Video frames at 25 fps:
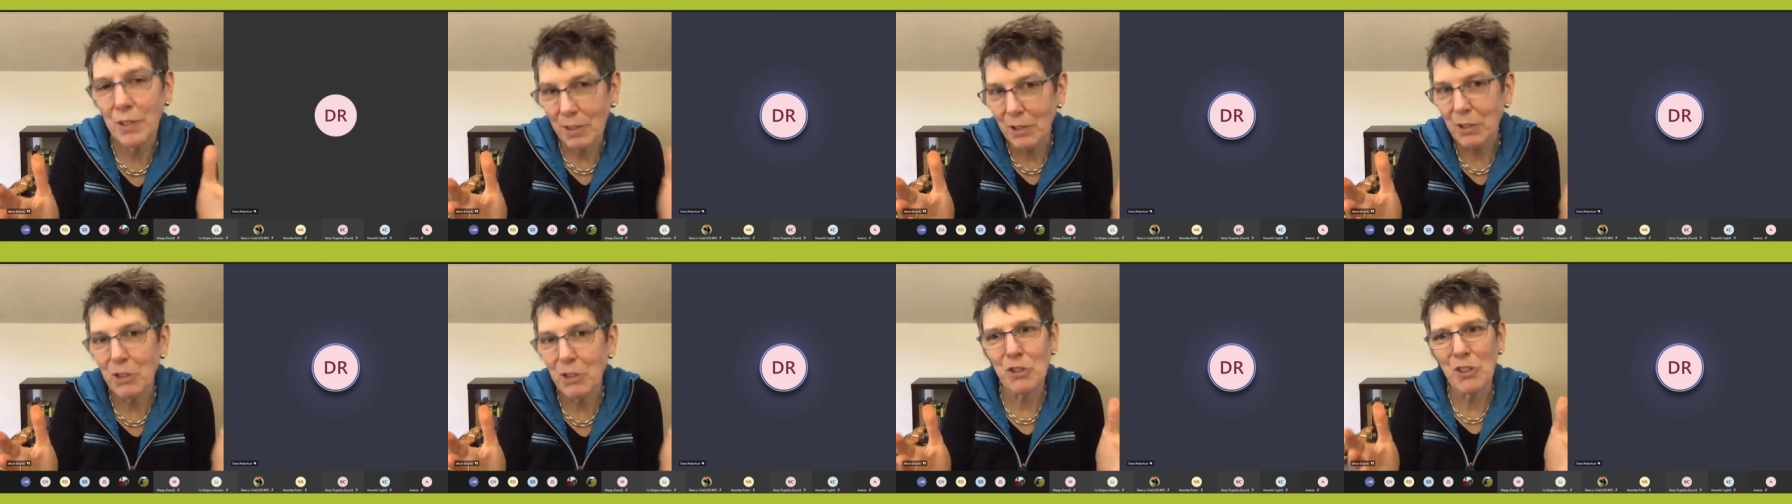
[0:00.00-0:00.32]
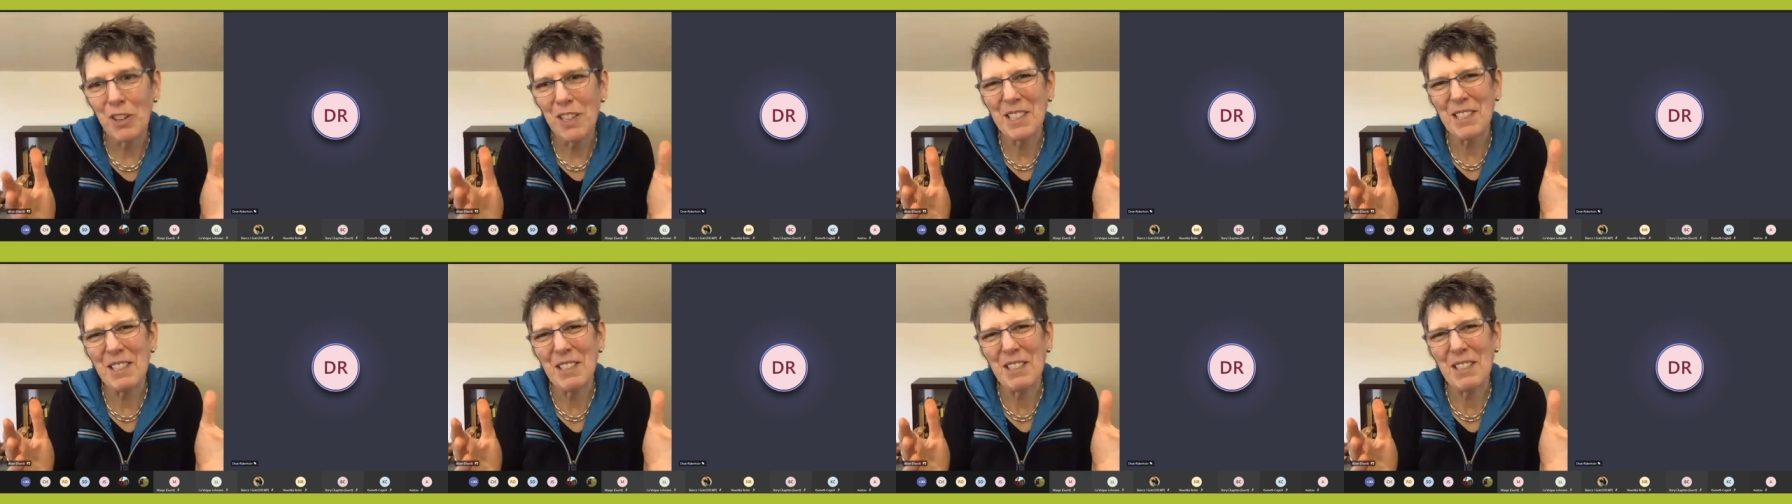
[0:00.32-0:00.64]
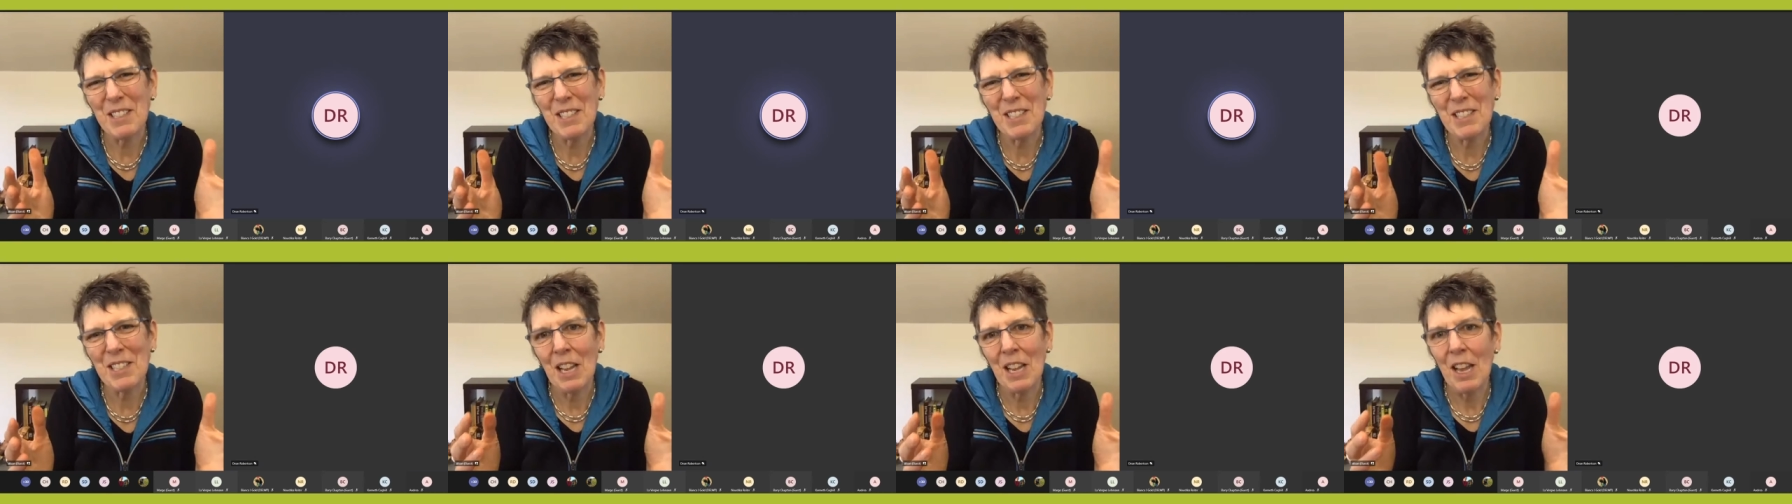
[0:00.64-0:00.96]
the
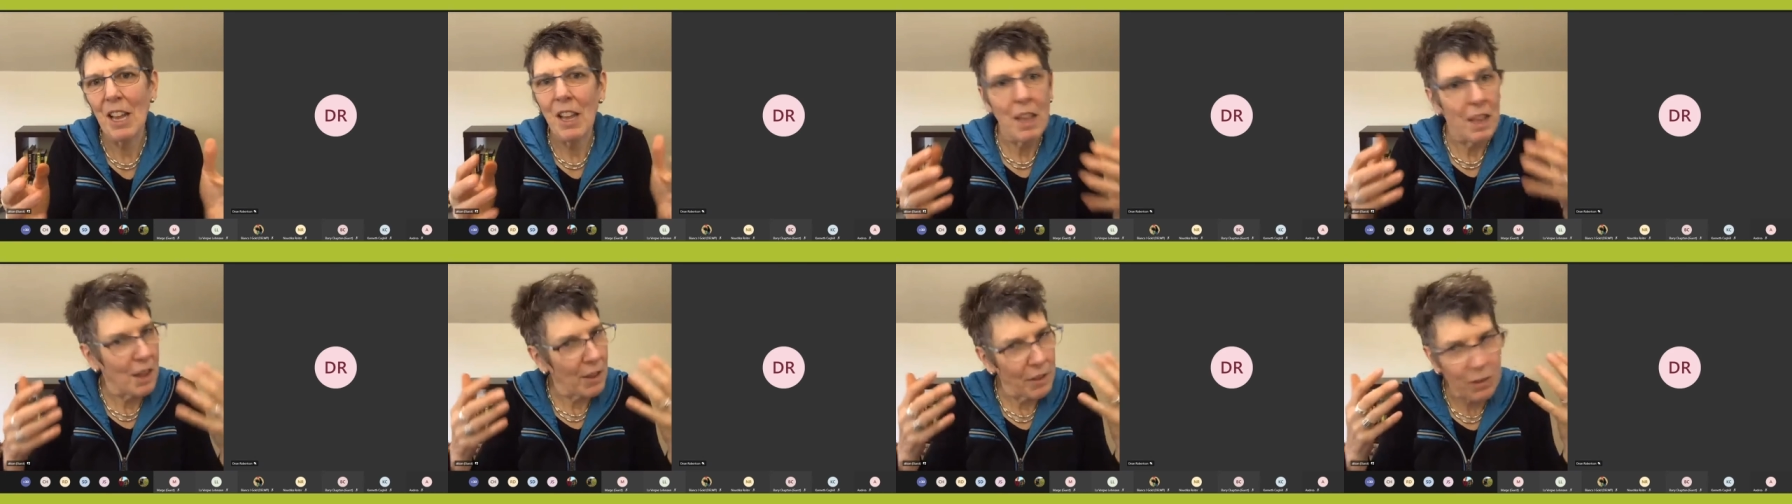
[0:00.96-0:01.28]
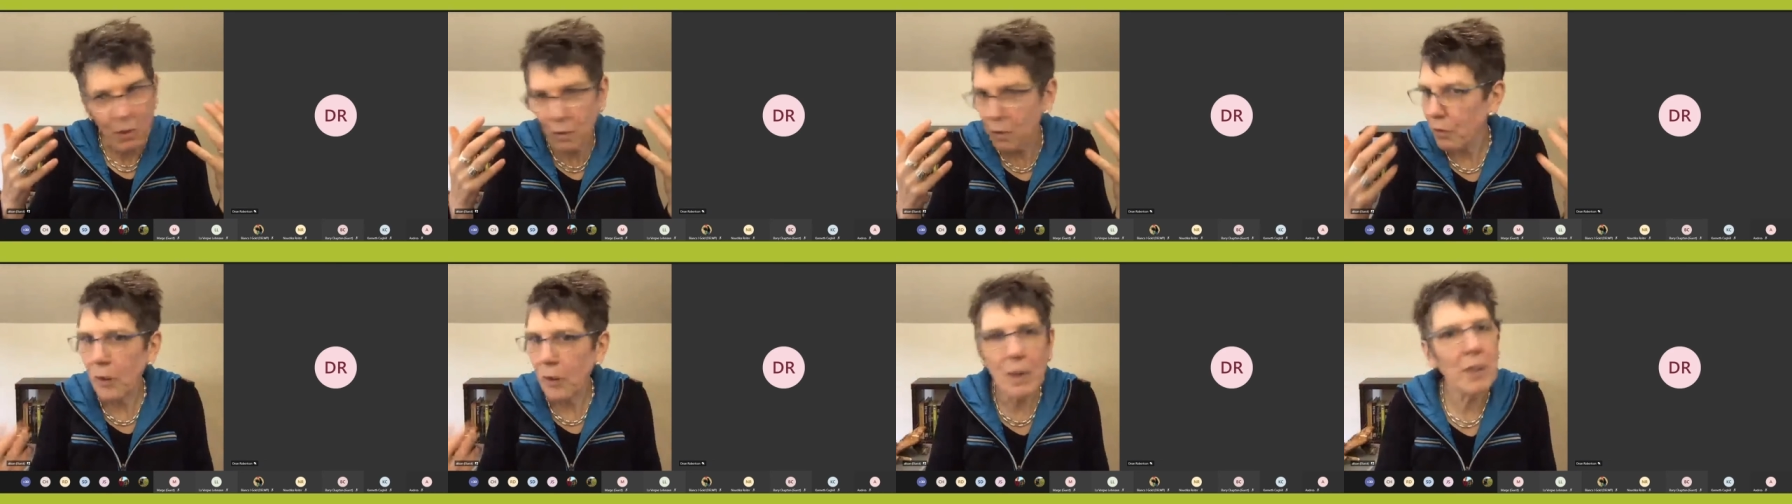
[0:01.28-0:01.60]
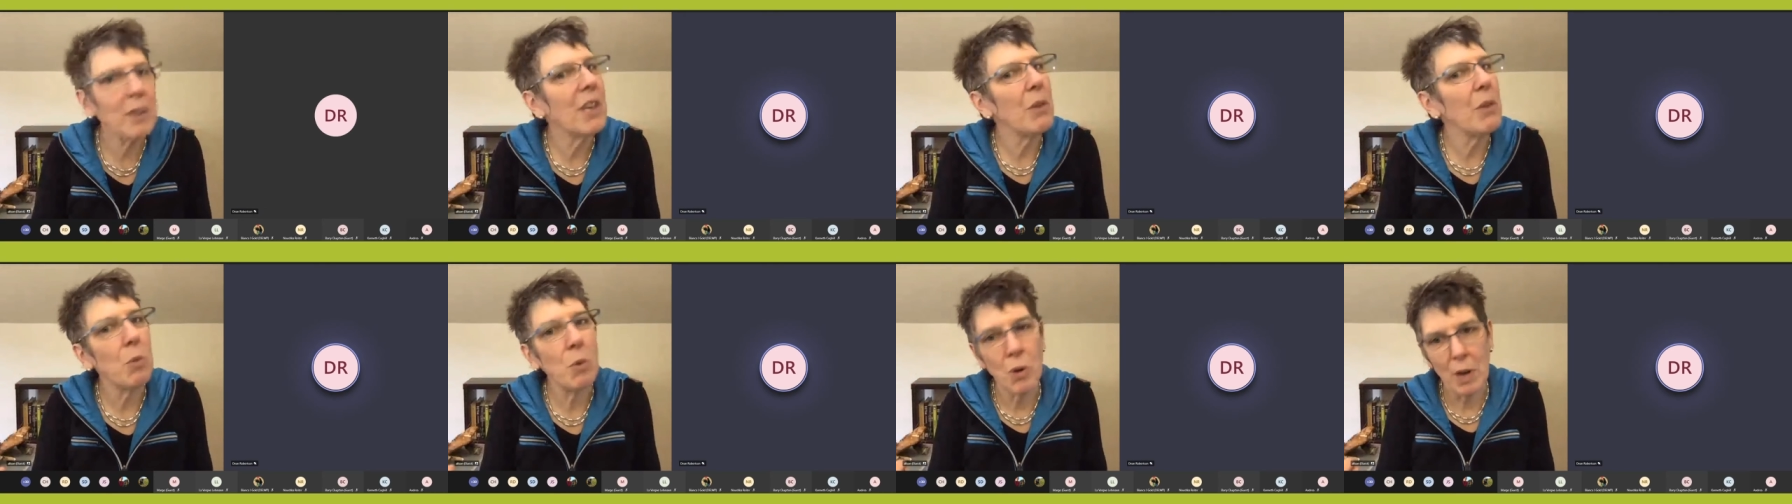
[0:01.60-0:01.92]
stresses, the
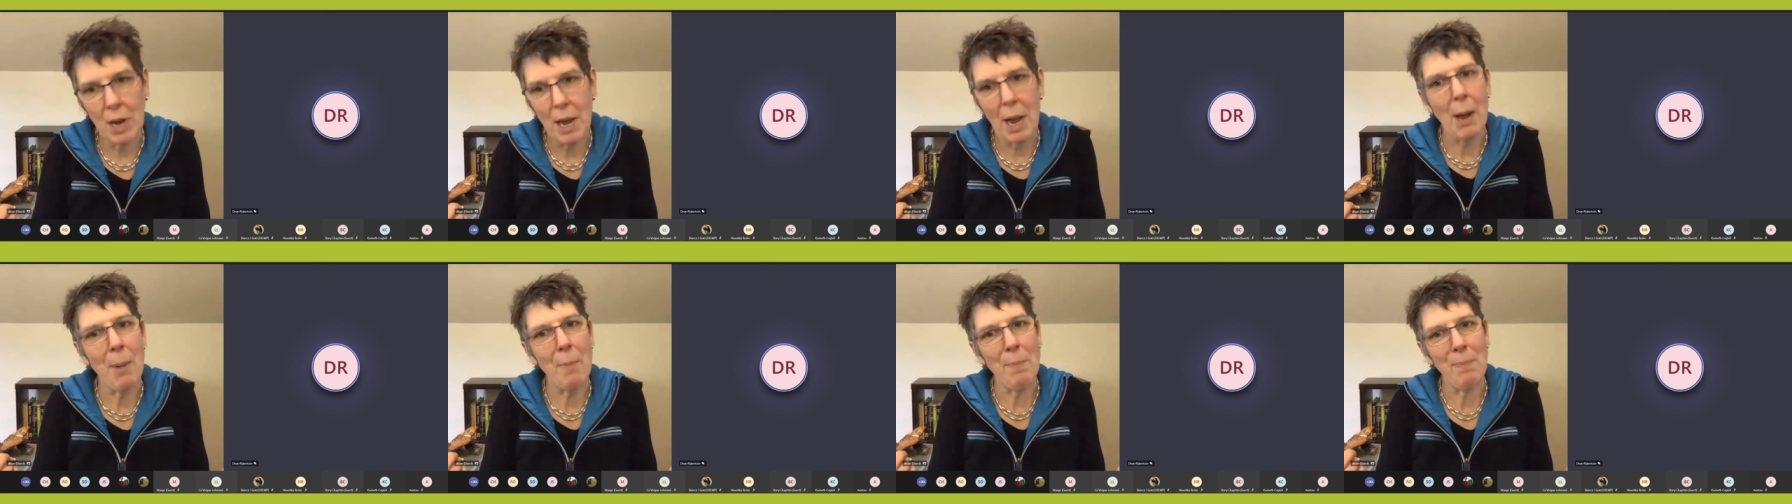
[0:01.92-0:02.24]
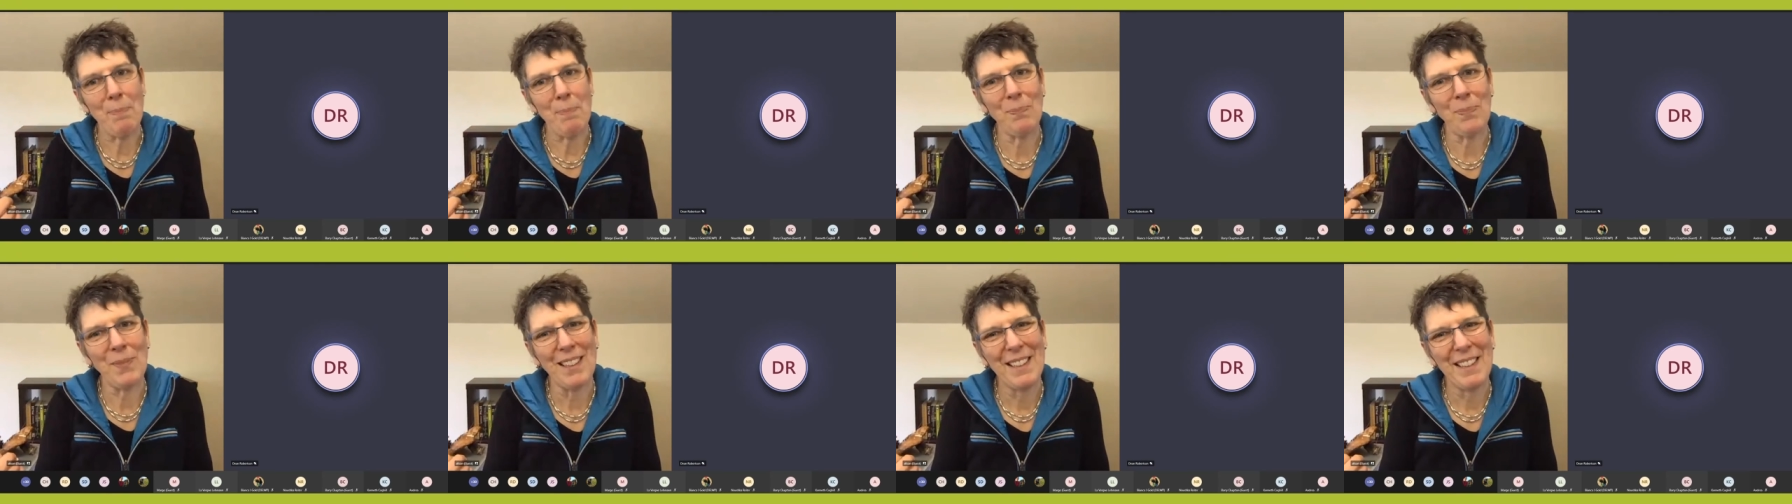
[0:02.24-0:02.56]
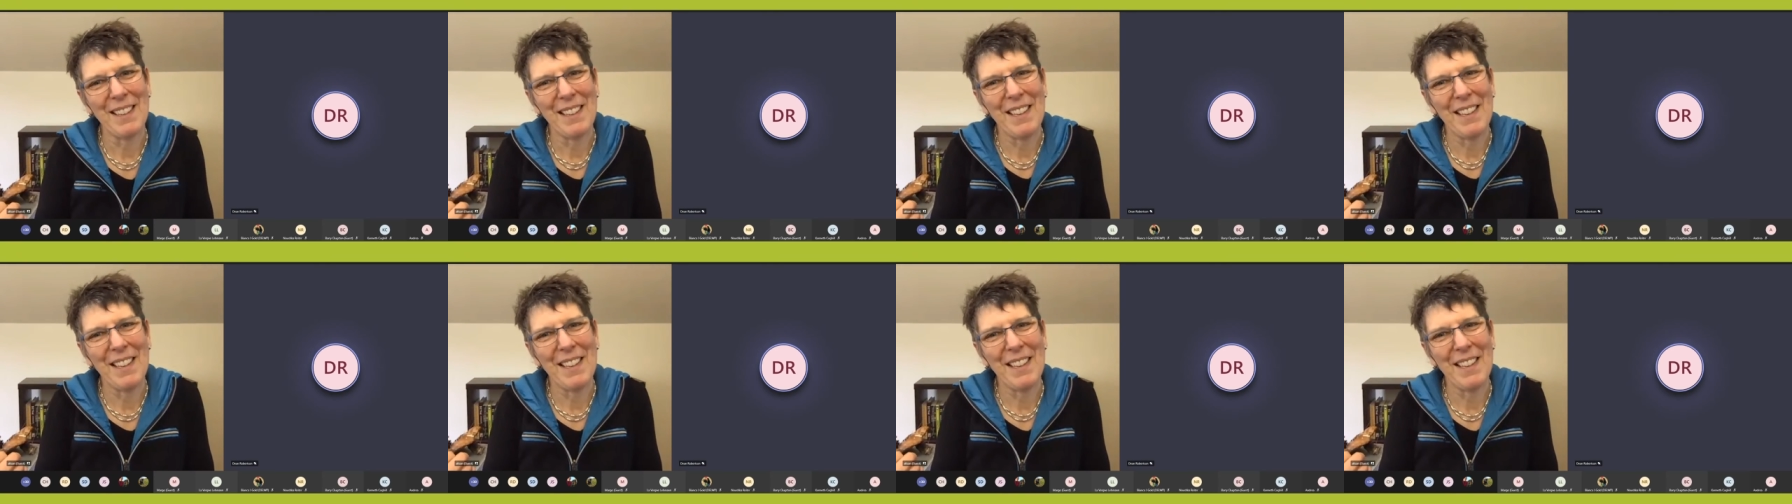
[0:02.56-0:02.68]
fungi will come.